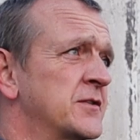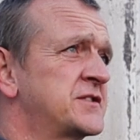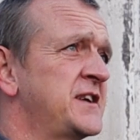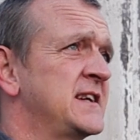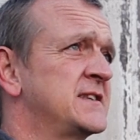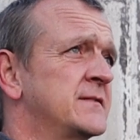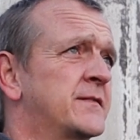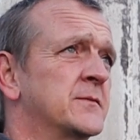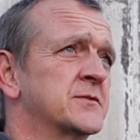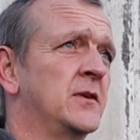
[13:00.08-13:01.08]
The colour's
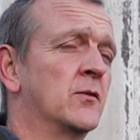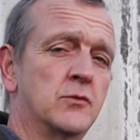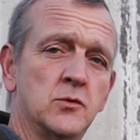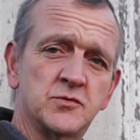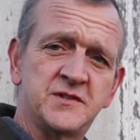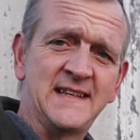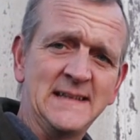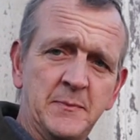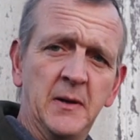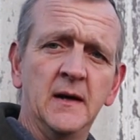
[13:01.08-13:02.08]
changing from sort of like
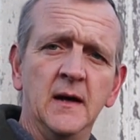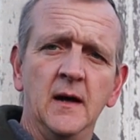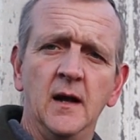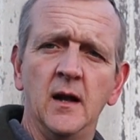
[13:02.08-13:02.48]
real deep,